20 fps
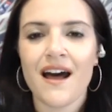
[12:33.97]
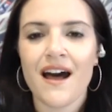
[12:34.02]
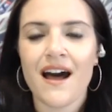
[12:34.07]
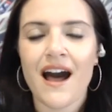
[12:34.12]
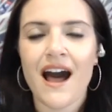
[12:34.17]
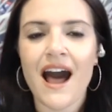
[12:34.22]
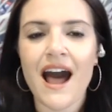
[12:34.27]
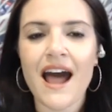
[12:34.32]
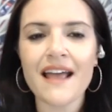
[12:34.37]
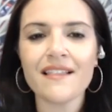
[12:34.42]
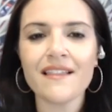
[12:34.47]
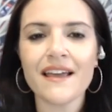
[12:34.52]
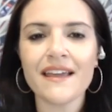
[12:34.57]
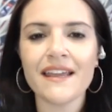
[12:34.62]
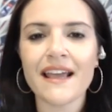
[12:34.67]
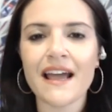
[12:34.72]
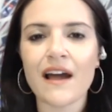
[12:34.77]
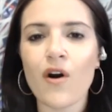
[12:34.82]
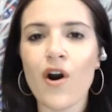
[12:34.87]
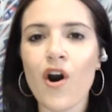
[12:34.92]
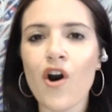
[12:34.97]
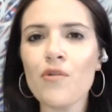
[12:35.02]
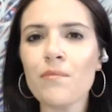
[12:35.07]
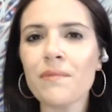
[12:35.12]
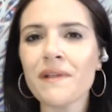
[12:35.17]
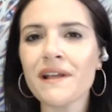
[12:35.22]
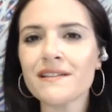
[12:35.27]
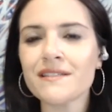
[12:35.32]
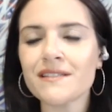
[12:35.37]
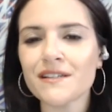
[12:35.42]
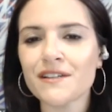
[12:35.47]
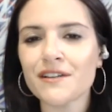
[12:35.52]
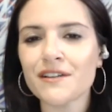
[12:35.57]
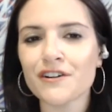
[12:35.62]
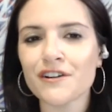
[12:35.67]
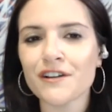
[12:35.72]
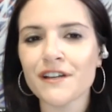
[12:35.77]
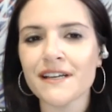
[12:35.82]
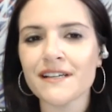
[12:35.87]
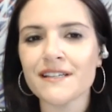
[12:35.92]
highlighting how Homeland
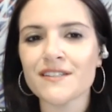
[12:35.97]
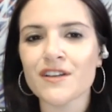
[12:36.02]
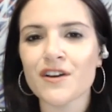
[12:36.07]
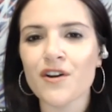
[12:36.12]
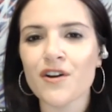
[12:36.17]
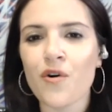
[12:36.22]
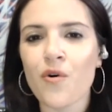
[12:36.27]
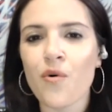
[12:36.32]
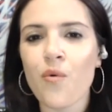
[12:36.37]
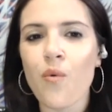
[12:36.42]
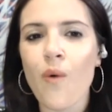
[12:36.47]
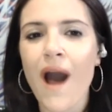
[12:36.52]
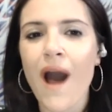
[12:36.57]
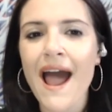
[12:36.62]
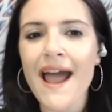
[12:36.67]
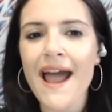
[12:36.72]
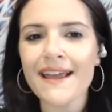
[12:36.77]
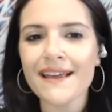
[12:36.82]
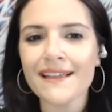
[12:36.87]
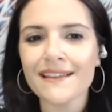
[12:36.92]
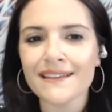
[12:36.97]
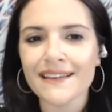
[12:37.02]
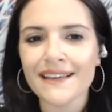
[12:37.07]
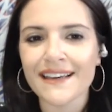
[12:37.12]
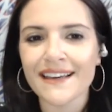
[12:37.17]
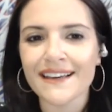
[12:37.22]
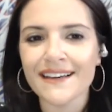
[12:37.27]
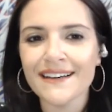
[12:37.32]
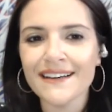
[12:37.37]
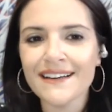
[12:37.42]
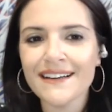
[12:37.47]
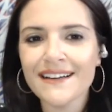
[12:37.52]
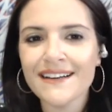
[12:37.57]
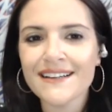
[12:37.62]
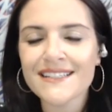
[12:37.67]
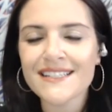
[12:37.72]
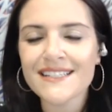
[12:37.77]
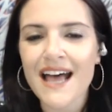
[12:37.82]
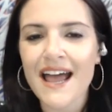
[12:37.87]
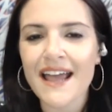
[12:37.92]
Security is quietly
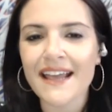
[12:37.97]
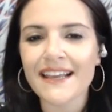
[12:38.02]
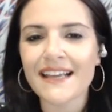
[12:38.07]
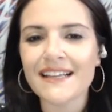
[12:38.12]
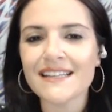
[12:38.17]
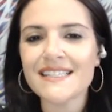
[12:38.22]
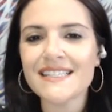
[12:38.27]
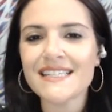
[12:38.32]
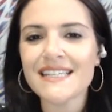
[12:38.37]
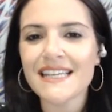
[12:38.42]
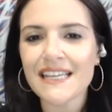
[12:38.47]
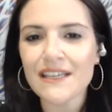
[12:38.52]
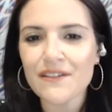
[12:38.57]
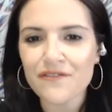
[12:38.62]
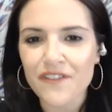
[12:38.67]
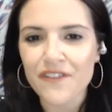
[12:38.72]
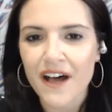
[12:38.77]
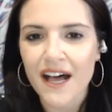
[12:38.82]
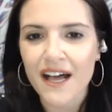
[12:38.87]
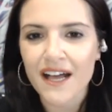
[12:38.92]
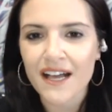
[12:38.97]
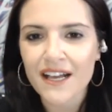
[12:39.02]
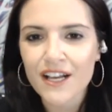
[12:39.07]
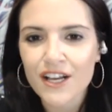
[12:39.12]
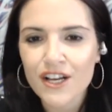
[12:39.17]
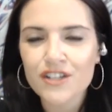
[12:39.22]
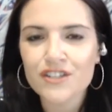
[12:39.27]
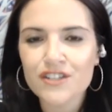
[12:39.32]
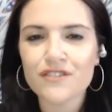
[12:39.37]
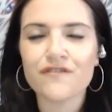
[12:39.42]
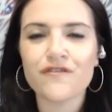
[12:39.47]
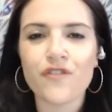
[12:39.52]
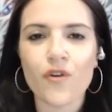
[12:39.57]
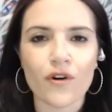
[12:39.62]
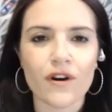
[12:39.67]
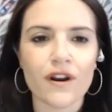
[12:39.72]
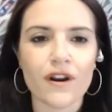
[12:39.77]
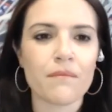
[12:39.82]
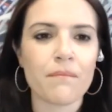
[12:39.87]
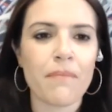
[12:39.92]
tying Antifa to
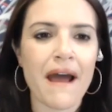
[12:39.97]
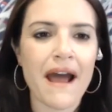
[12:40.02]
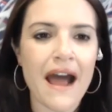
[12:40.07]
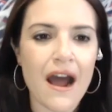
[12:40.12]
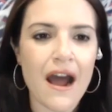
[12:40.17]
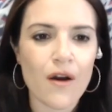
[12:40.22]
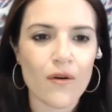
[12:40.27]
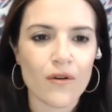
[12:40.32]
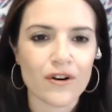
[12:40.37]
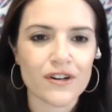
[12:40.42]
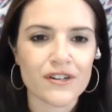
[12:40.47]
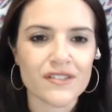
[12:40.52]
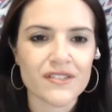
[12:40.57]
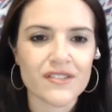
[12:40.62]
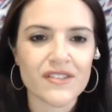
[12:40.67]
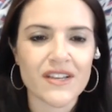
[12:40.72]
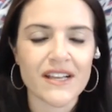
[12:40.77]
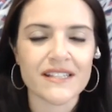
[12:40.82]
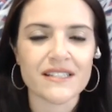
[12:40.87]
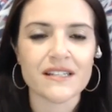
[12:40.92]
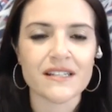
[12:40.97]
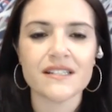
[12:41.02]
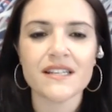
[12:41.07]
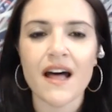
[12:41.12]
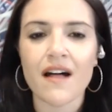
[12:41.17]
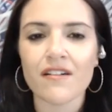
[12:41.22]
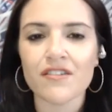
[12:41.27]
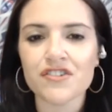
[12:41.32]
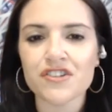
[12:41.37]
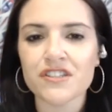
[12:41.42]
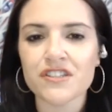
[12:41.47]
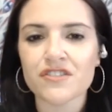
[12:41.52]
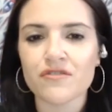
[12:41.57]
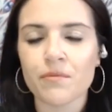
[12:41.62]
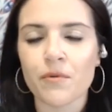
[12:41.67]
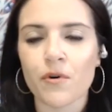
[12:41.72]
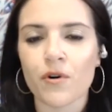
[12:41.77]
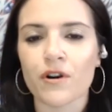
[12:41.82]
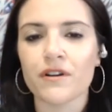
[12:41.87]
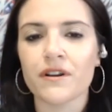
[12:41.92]
foreign powers. It's an intelligence
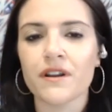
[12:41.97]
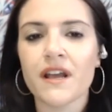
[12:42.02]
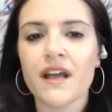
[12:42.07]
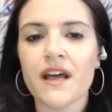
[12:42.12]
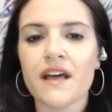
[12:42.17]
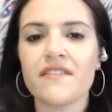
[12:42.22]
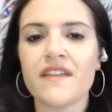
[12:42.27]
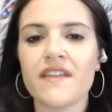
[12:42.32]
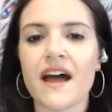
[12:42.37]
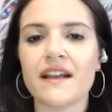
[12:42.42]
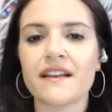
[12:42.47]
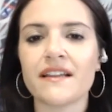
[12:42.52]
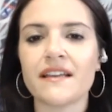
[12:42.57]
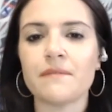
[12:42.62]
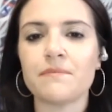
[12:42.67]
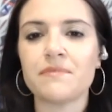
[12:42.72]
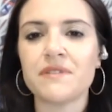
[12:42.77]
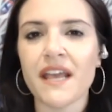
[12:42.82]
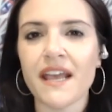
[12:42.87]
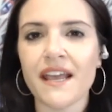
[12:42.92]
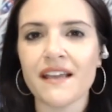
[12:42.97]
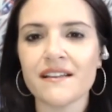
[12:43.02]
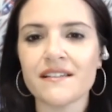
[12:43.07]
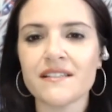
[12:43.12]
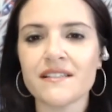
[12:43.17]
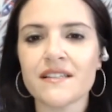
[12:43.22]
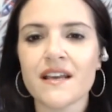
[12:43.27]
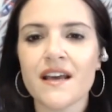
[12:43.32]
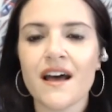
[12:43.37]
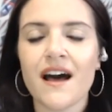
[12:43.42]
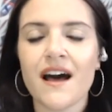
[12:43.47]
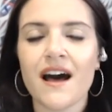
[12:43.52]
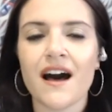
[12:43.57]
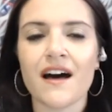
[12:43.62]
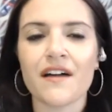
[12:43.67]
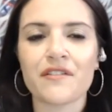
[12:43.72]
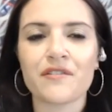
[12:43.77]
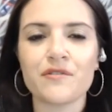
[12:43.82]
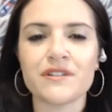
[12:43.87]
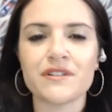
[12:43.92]
report that he obtained
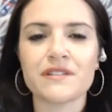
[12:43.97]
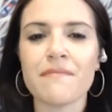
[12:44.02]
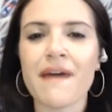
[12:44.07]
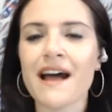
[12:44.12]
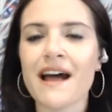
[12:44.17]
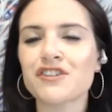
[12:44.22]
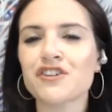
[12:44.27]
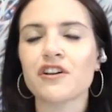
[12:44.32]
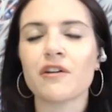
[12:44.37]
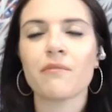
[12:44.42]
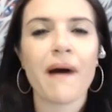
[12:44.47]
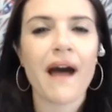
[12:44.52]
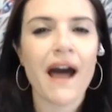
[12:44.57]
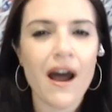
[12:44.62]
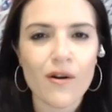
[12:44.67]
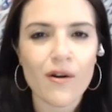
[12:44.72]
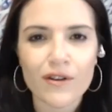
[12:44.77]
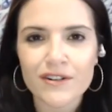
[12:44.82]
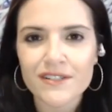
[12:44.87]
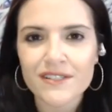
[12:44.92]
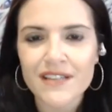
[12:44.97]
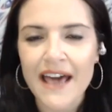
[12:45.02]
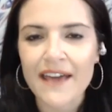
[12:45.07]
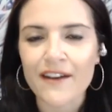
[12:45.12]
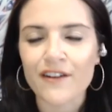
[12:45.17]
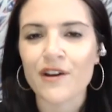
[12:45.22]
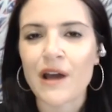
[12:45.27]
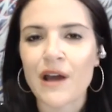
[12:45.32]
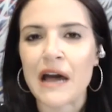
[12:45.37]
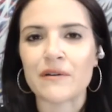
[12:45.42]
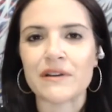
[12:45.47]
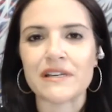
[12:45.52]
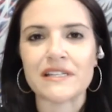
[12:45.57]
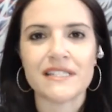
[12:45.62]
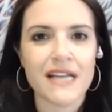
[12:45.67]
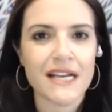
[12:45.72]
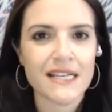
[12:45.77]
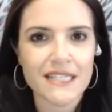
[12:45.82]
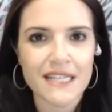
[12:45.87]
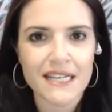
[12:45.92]
through his magical powers. I don't know how he
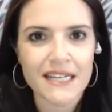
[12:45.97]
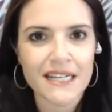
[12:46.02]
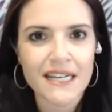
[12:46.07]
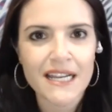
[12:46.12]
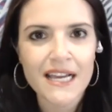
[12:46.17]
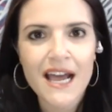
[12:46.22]
does it.